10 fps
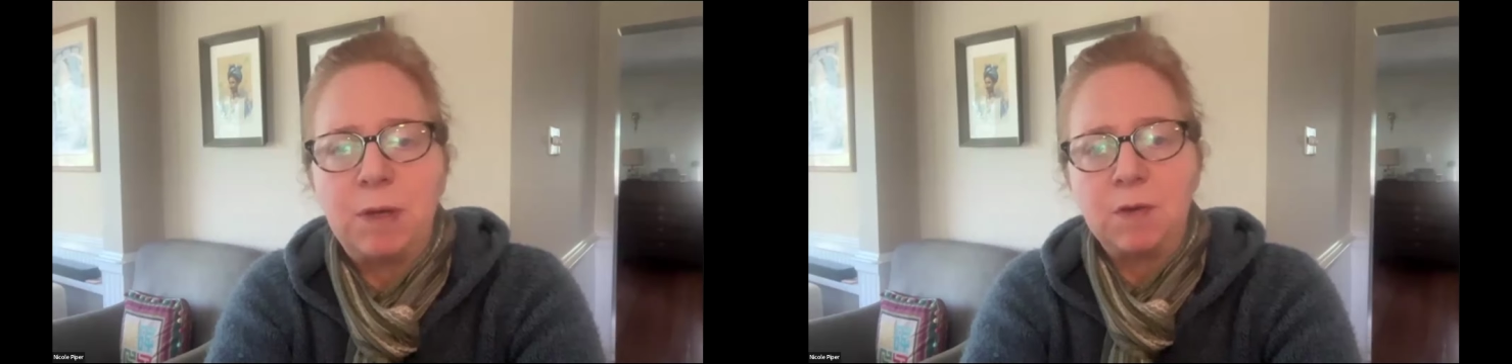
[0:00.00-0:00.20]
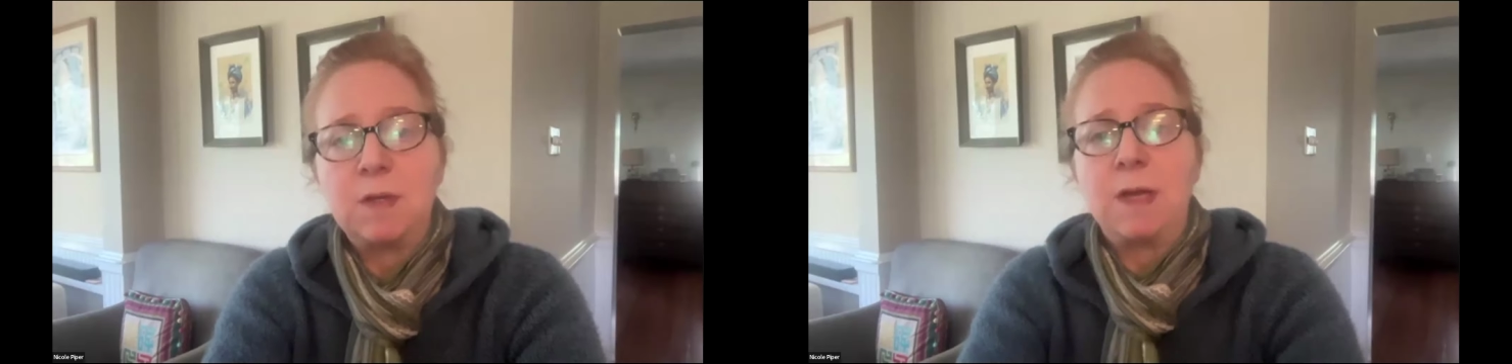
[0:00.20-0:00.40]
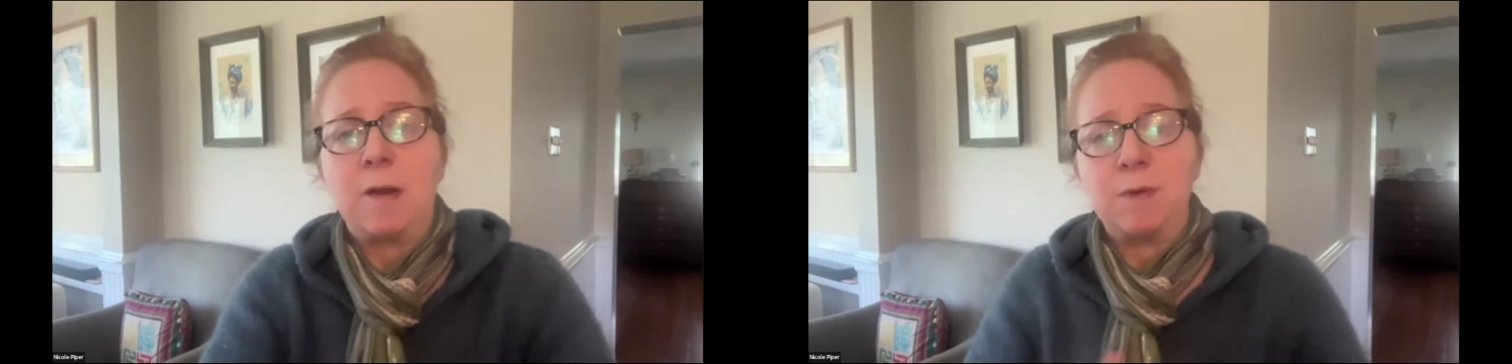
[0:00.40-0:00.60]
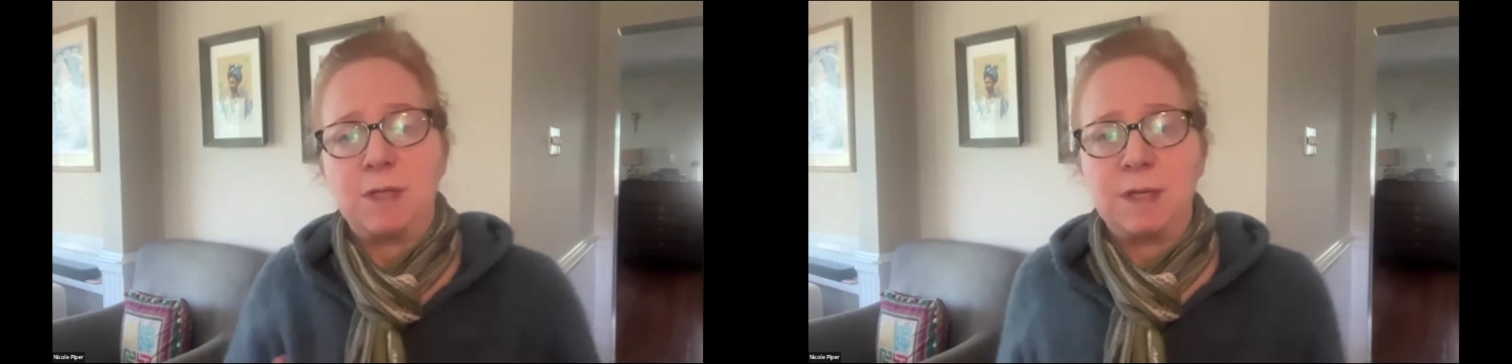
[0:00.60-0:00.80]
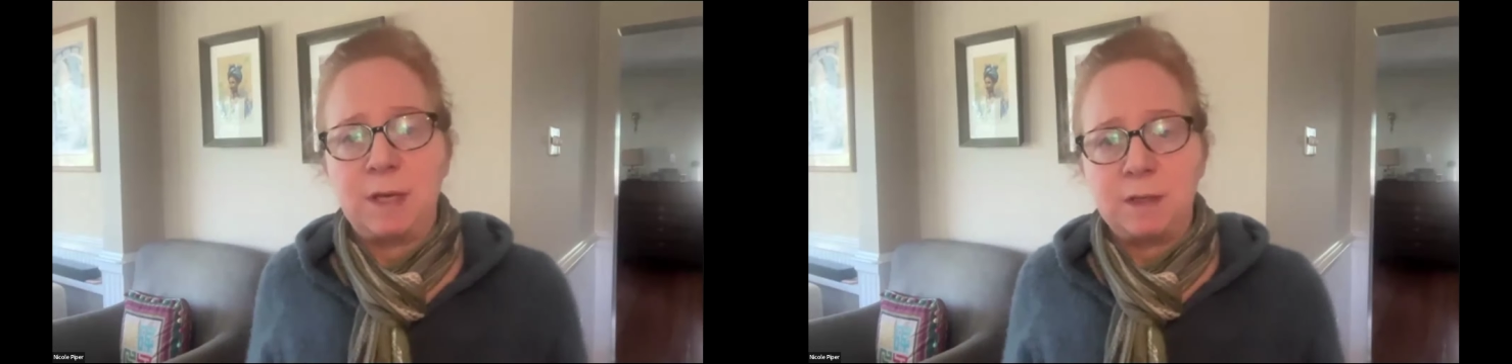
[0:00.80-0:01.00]
because then I
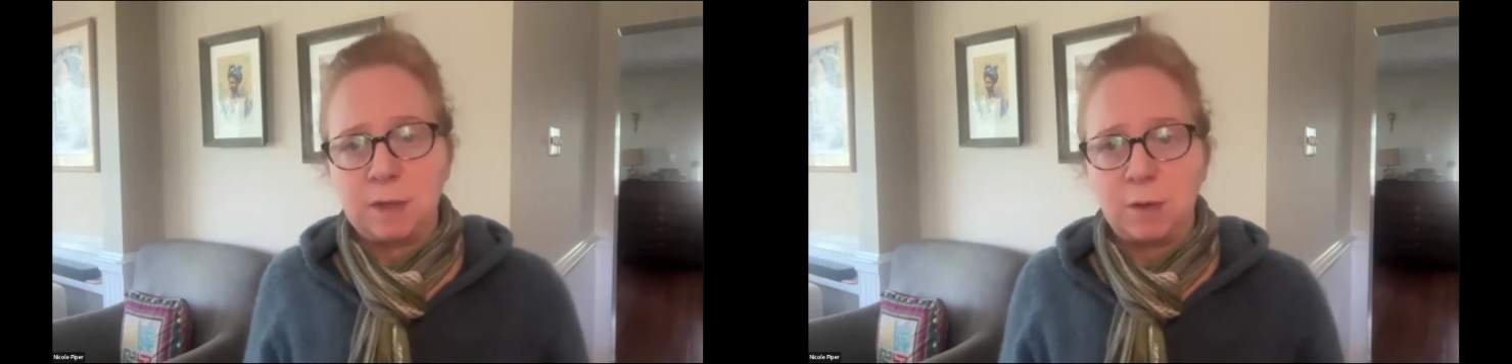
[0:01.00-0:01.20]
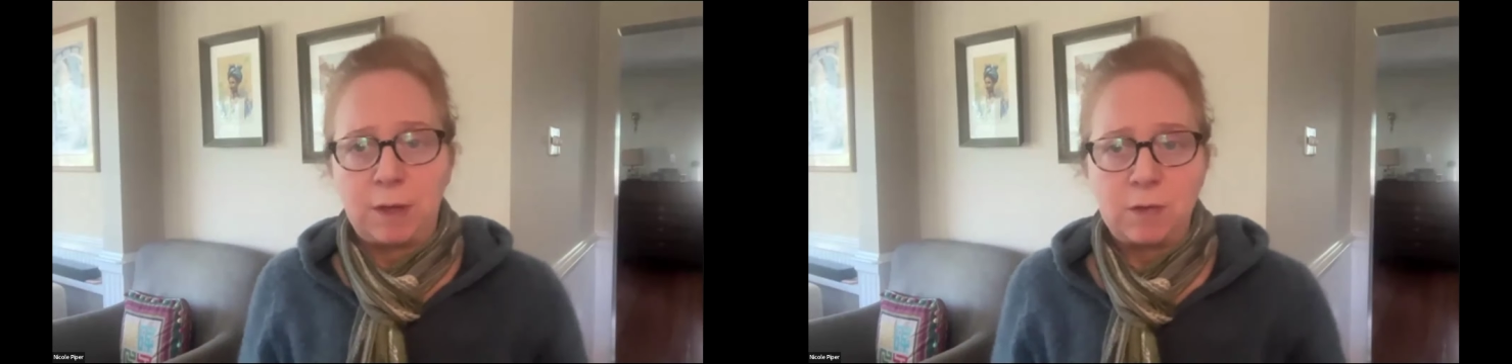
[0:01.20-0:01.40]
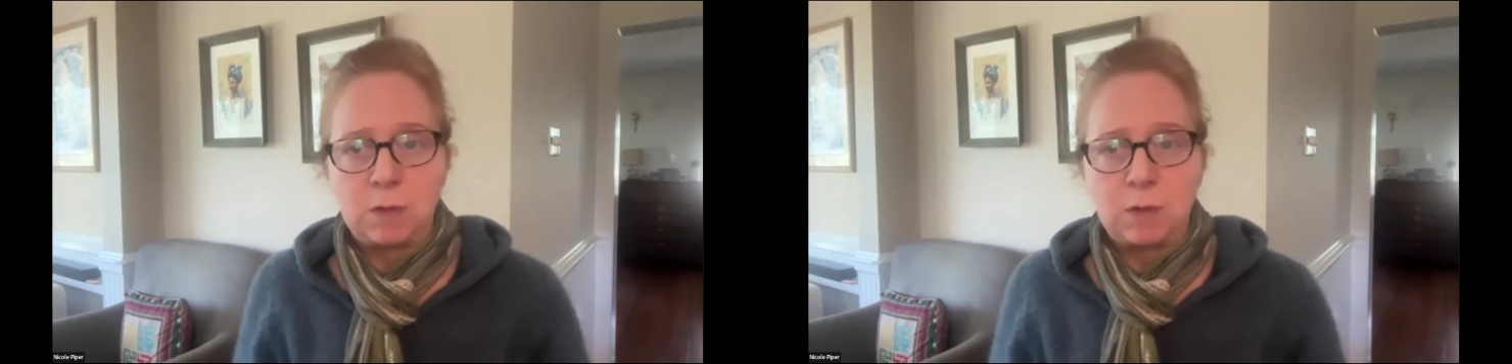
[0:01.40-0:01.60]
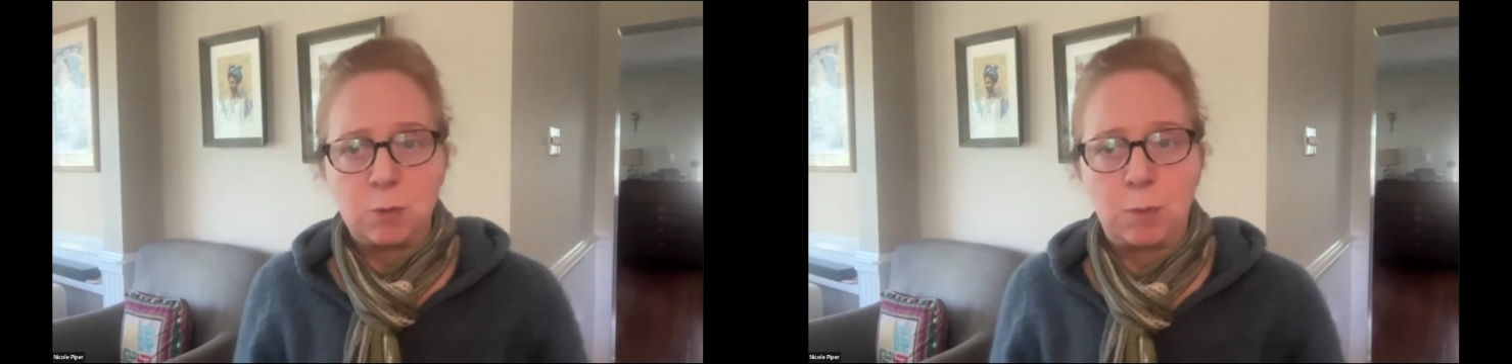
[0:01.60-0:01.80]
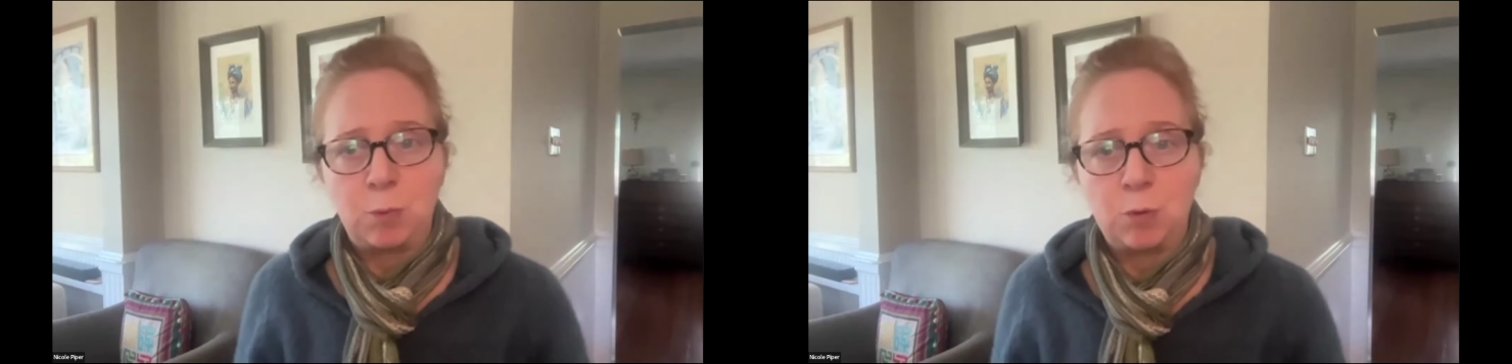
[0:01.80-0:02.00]
was thinking, it's like, okay, so
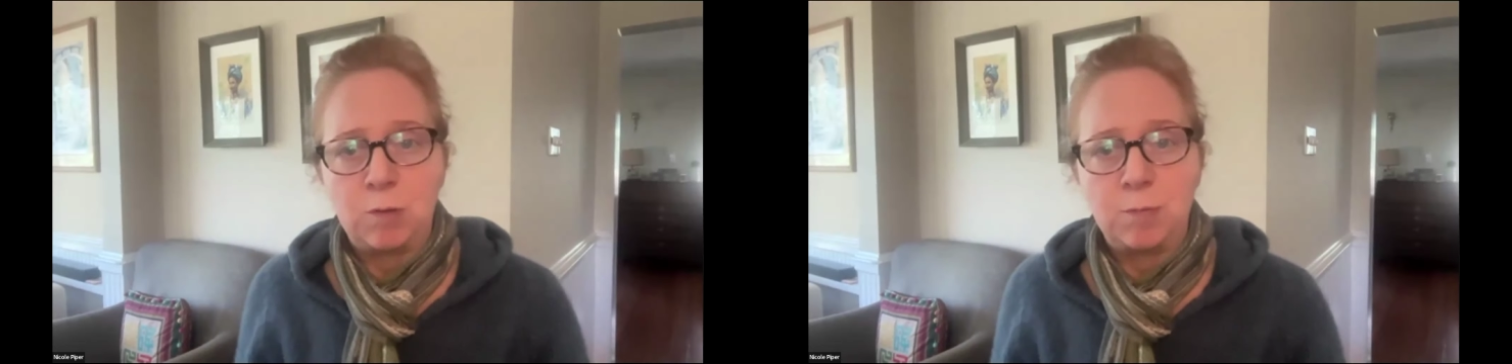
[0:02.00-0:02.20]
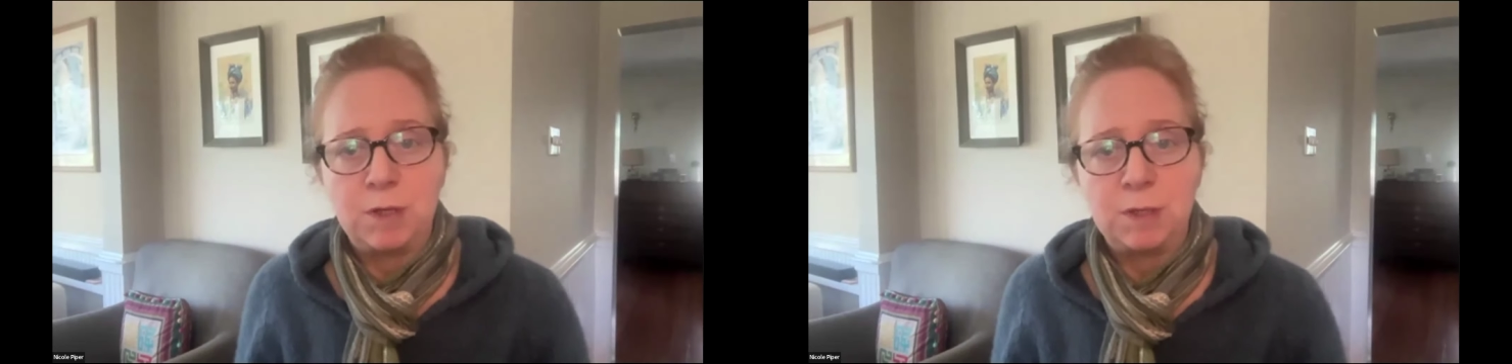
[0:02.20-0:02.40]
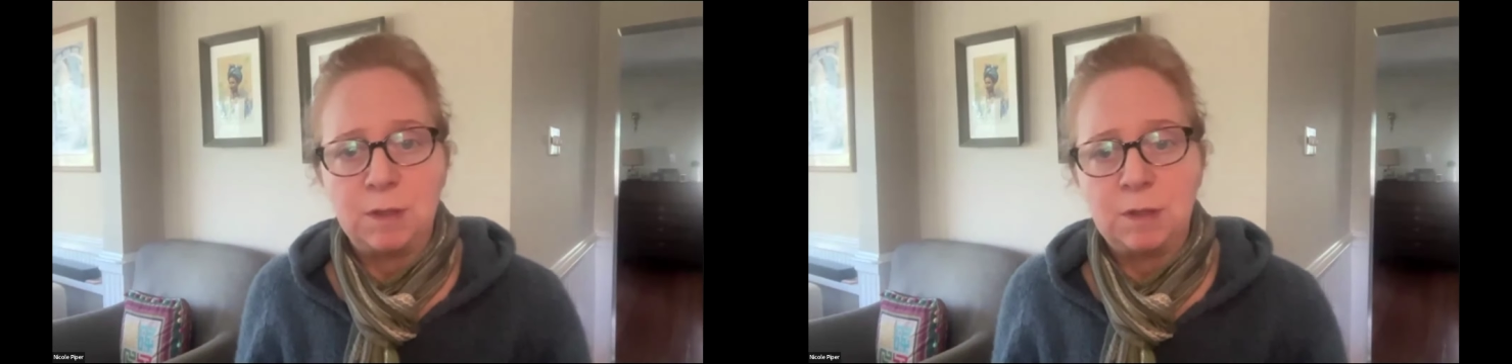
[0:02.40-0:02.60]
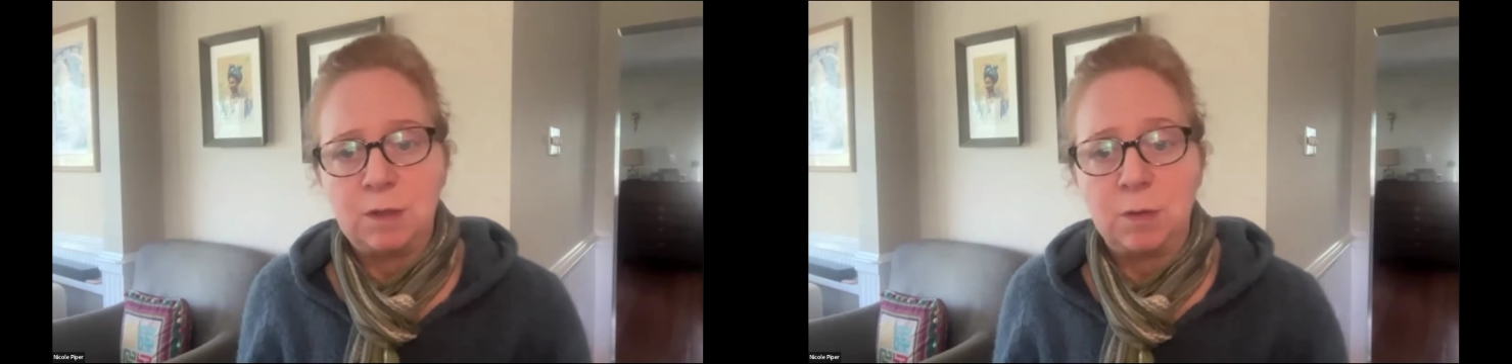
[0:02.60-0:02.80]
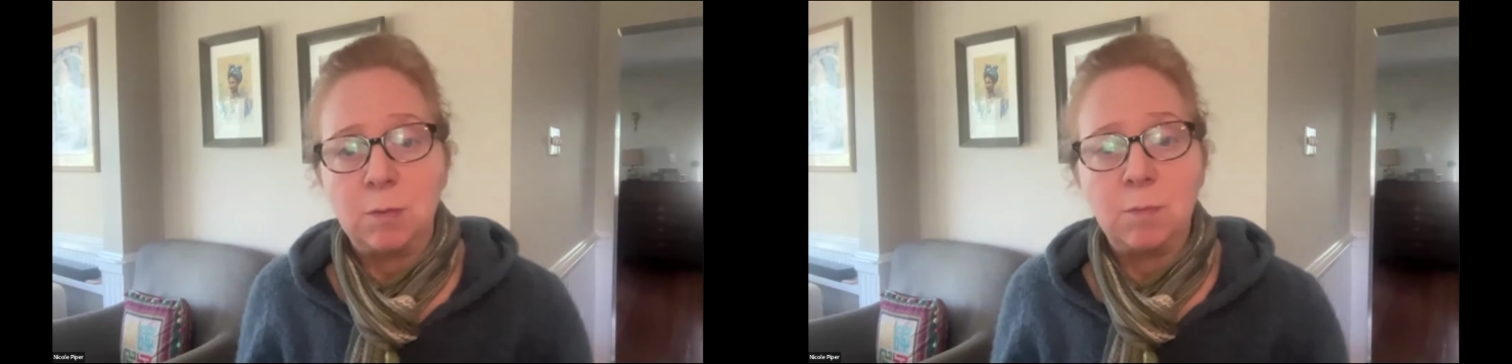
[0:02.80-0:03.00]
these are people who are going to
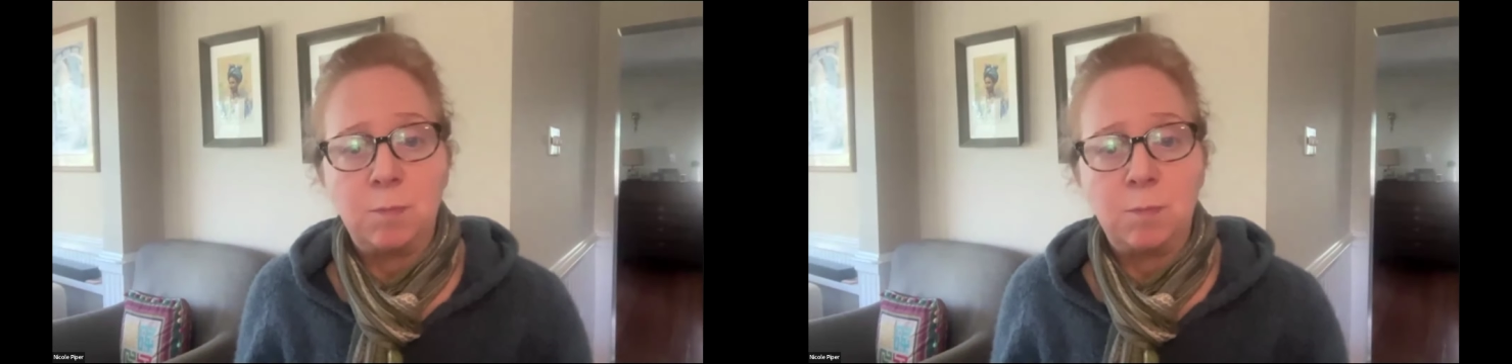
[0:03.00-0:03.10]
be,